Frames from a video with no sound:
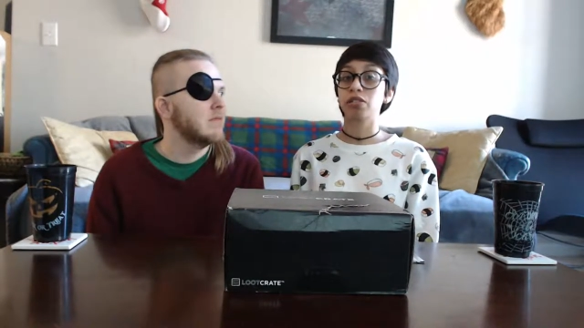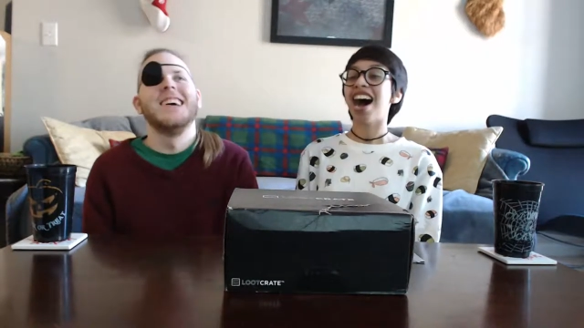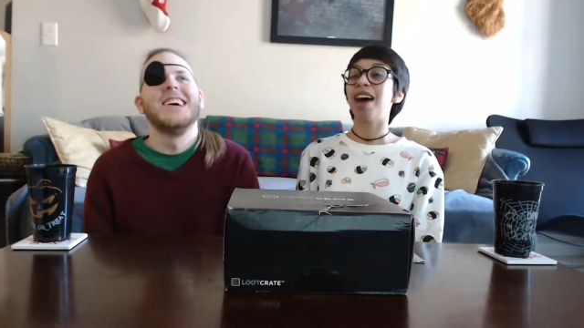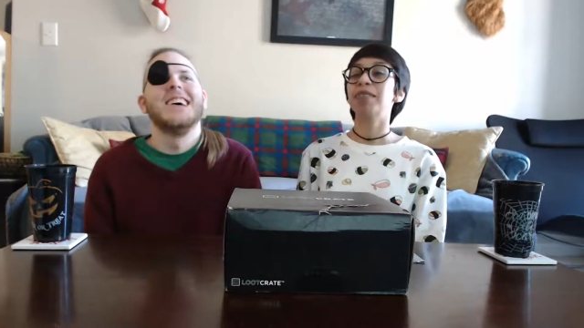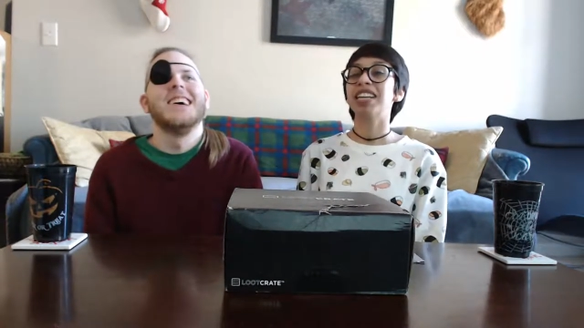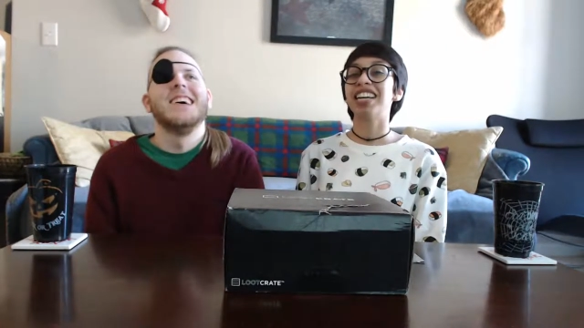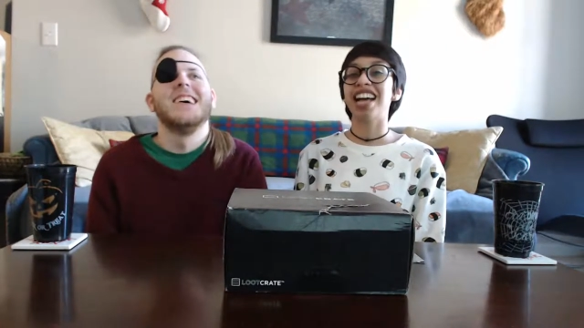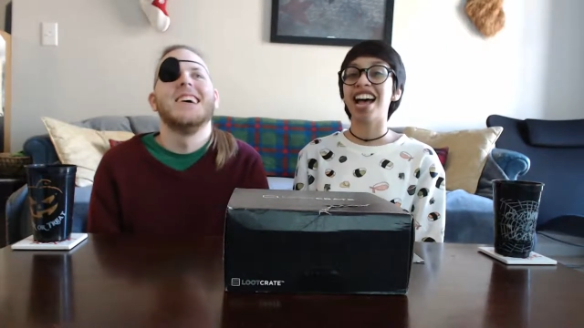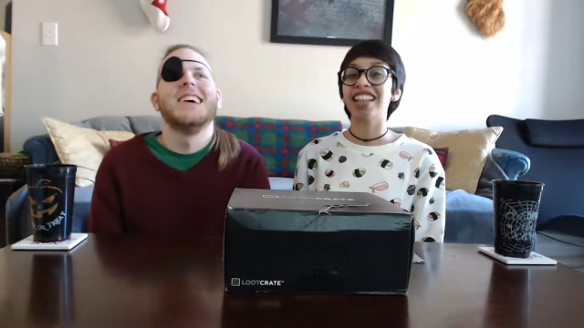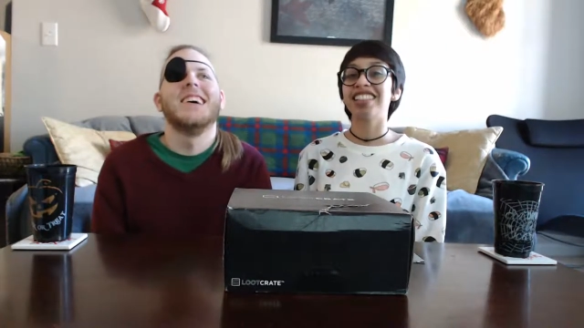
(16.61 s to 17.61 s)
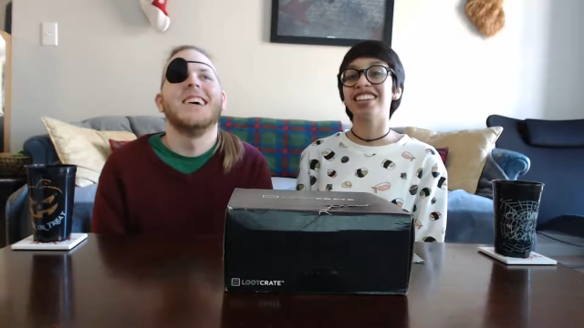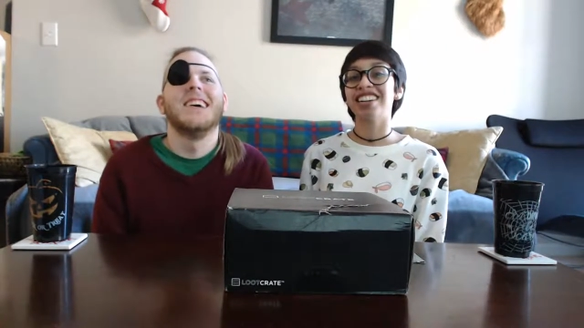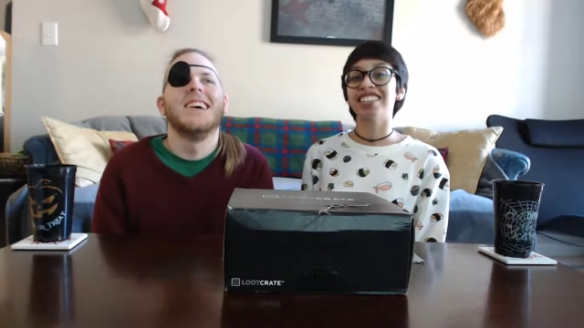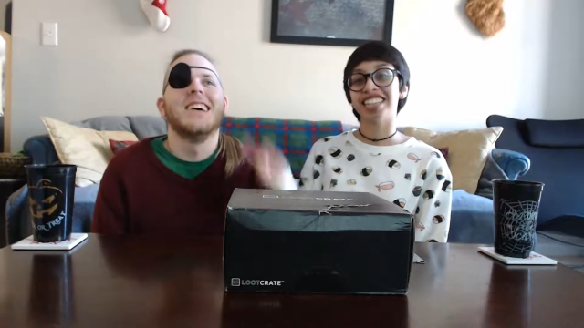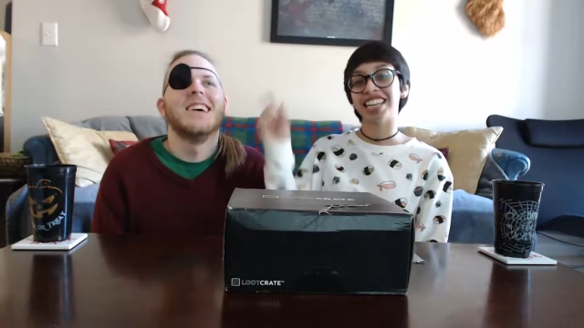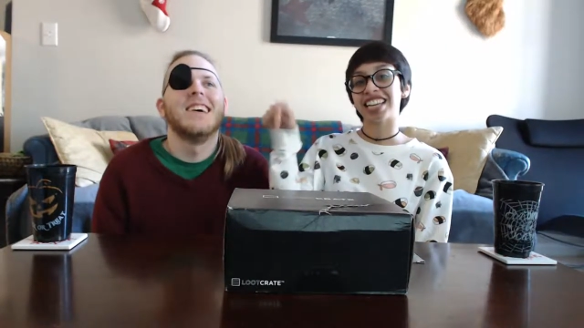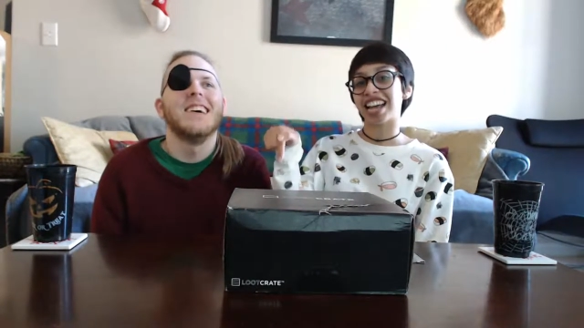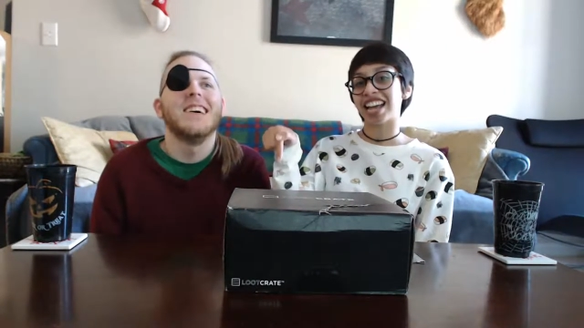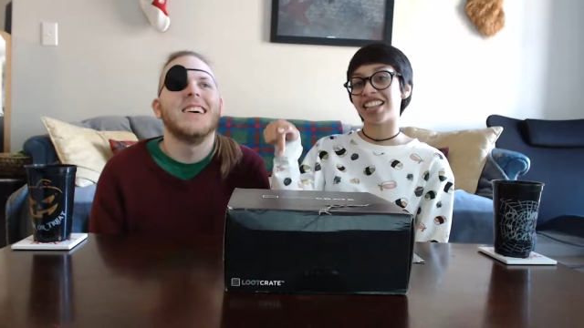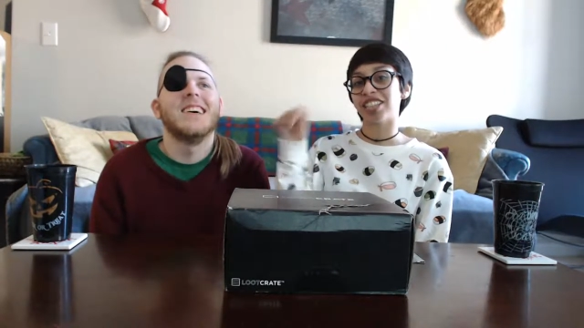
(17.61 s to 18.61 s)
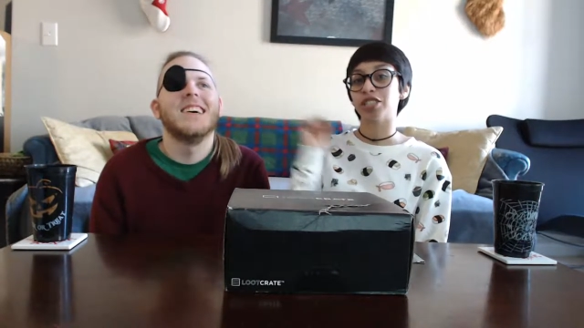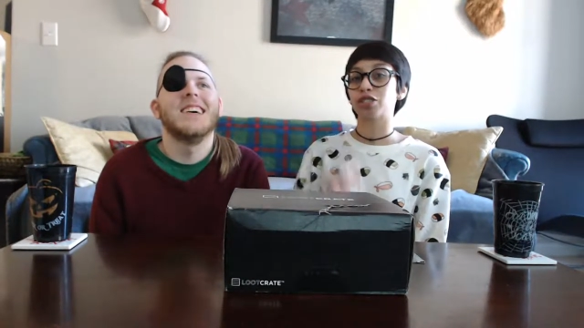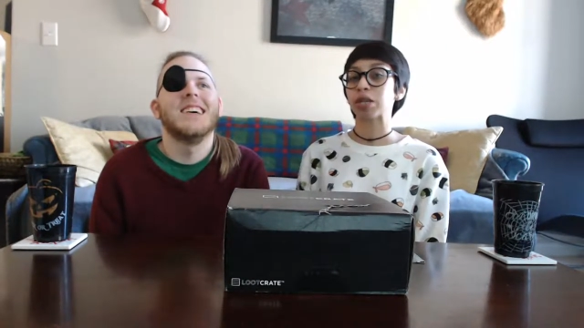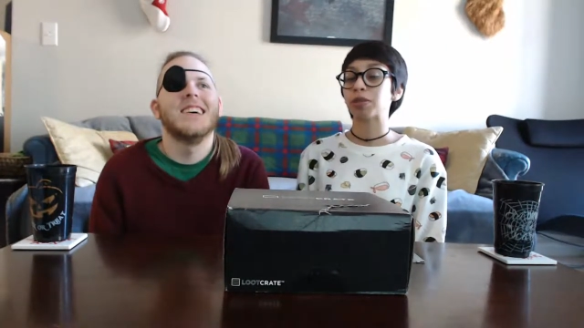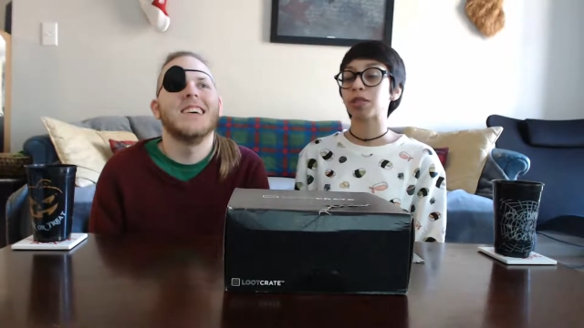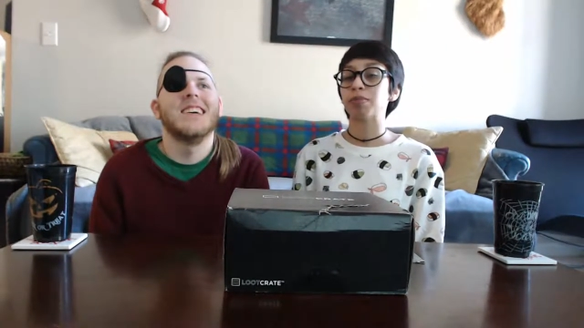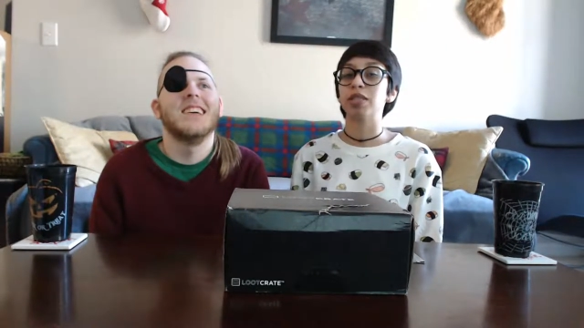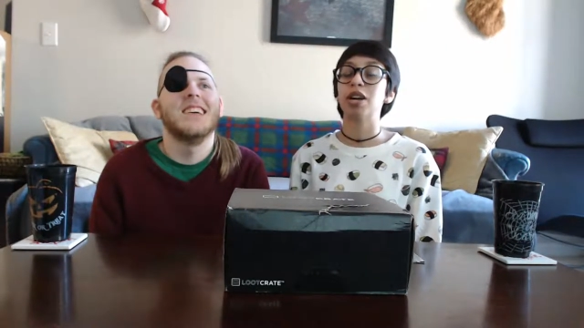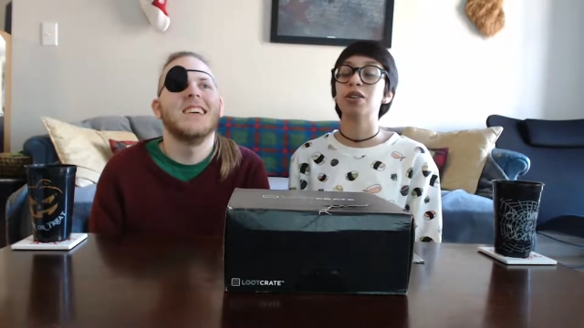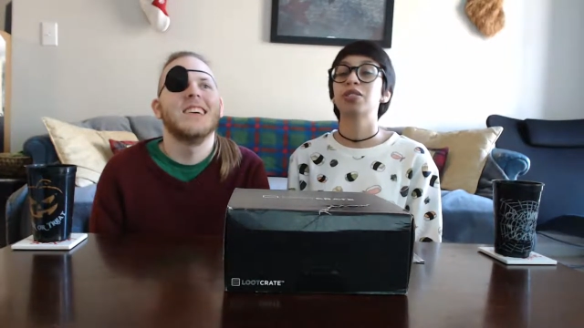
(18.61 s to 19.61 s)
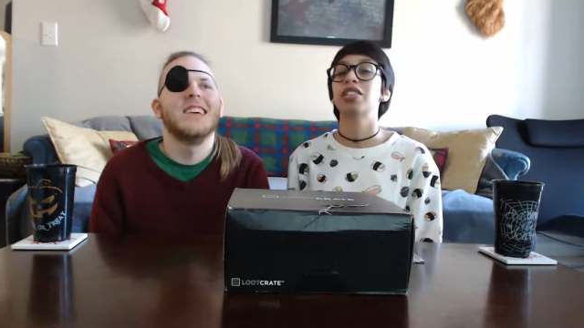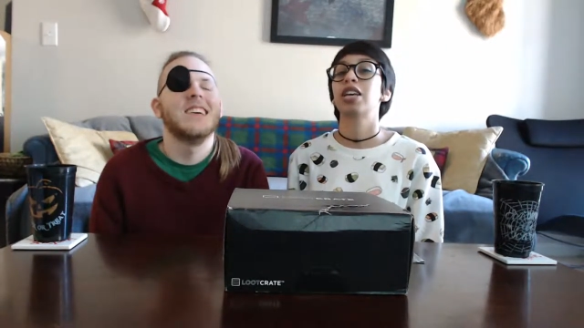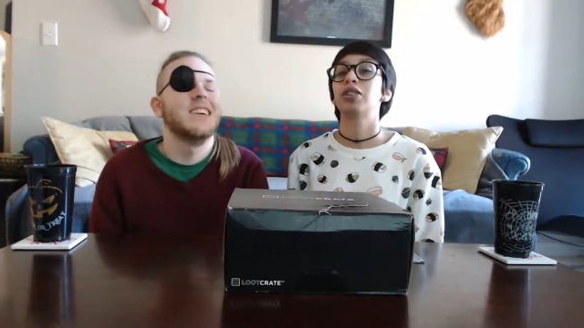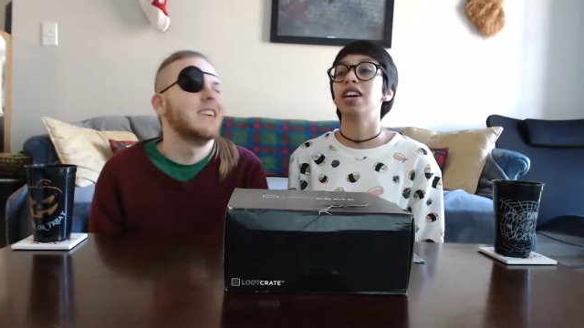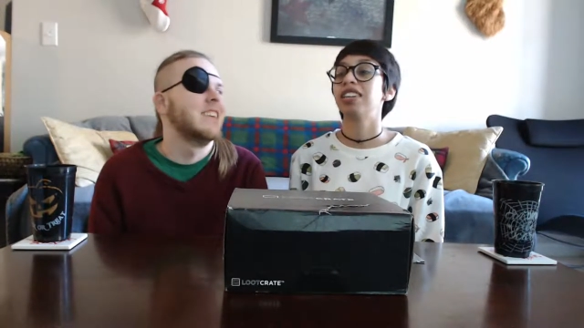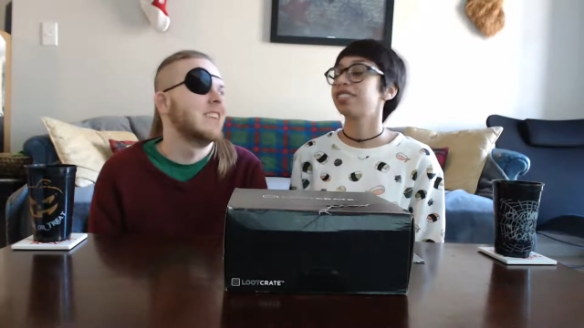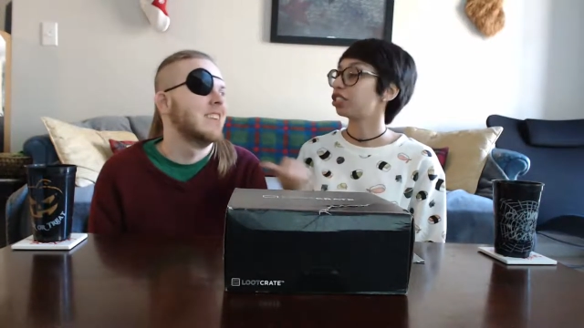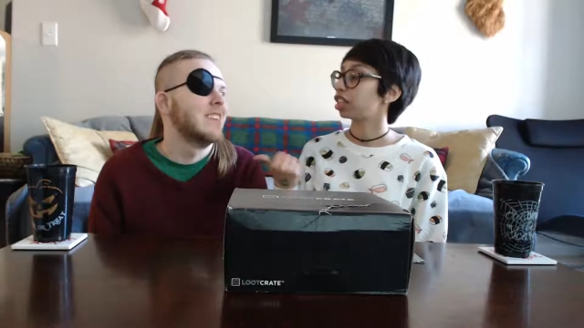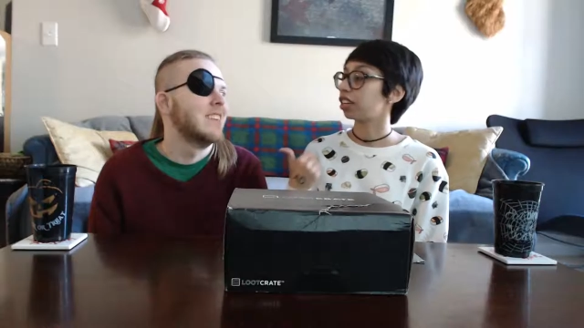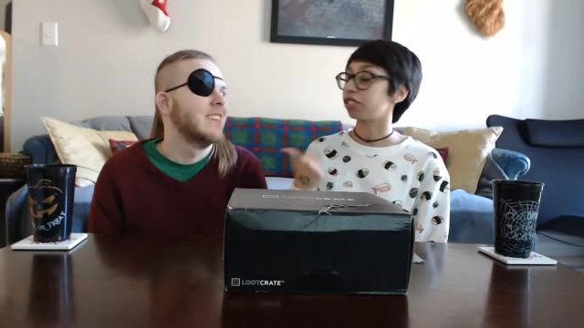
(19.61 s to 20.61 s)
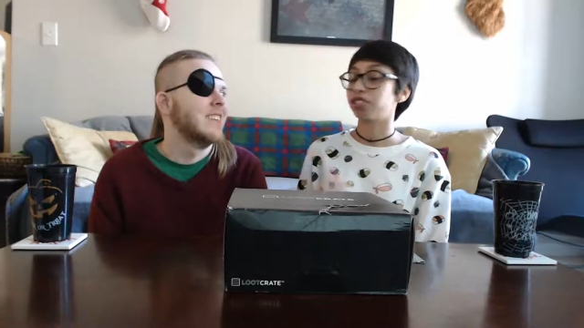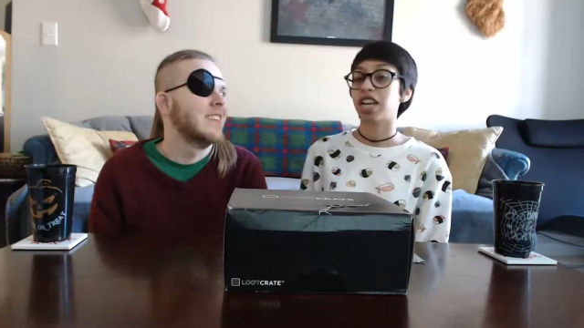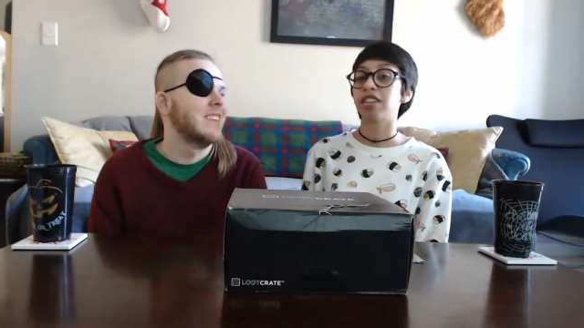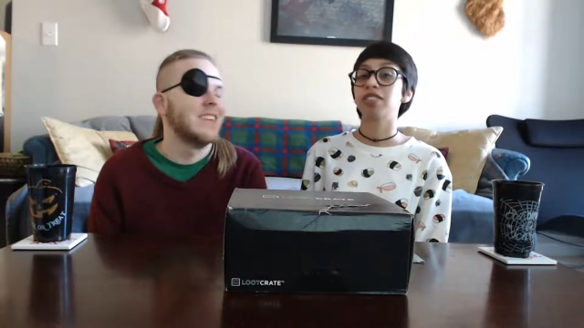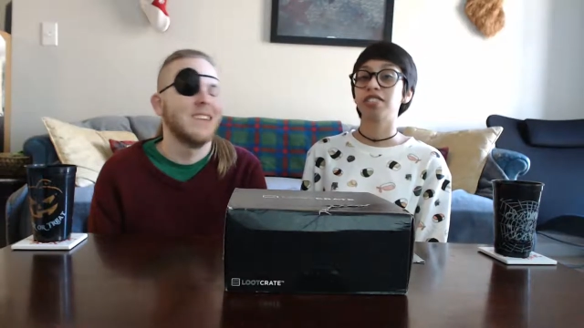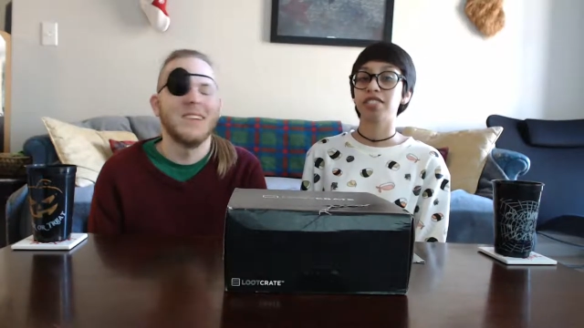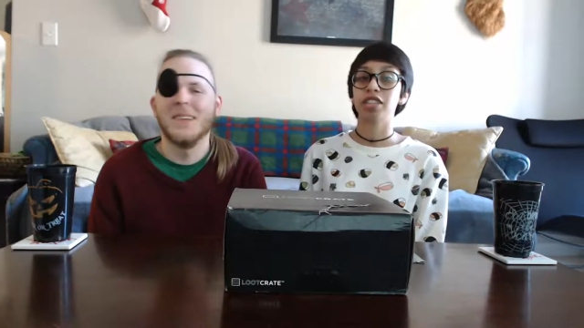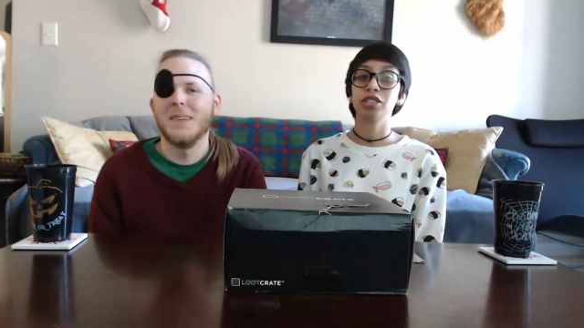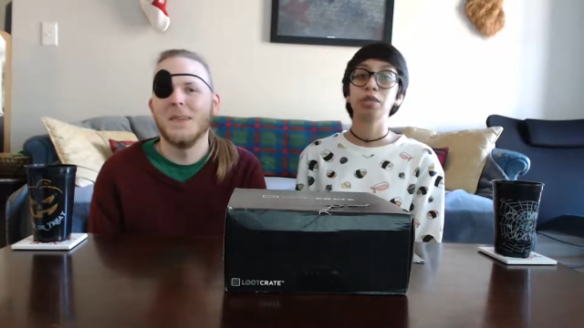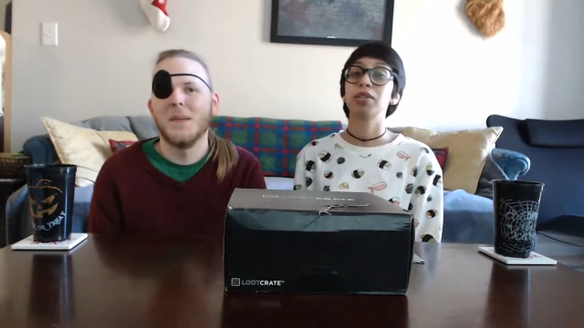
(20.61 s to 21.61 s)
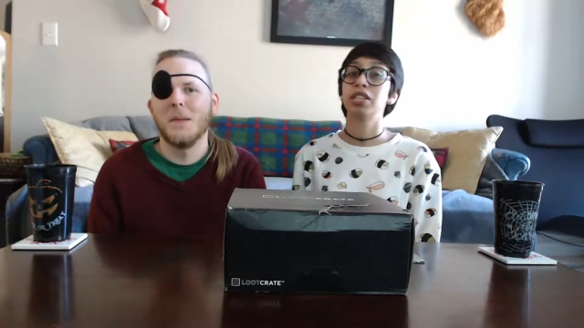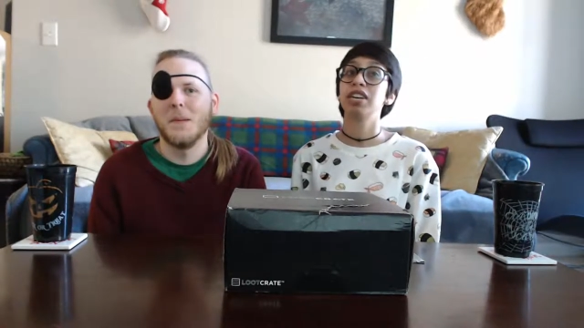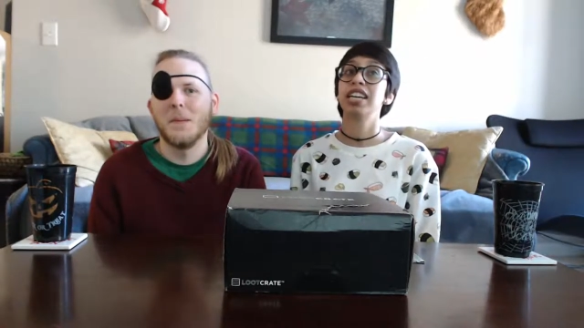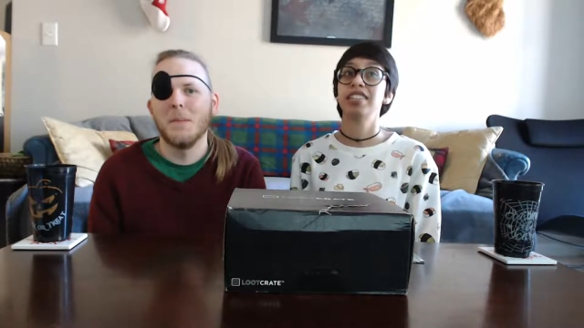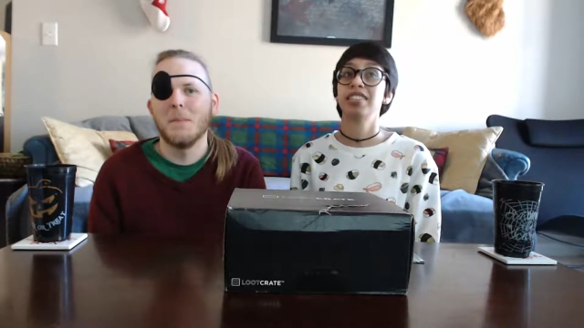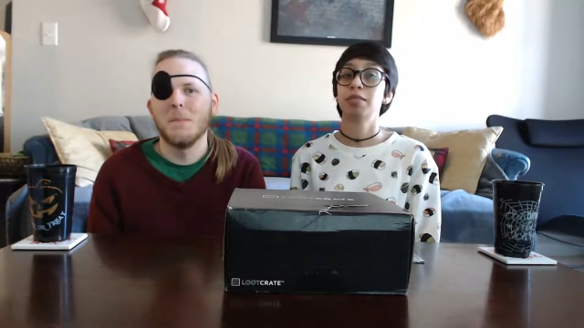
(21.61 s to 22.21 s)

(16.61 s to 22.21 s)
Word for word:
Speaker 1: So I'm gonna add the link and the description below so that you guys can check out his channel because it's actually pretty great.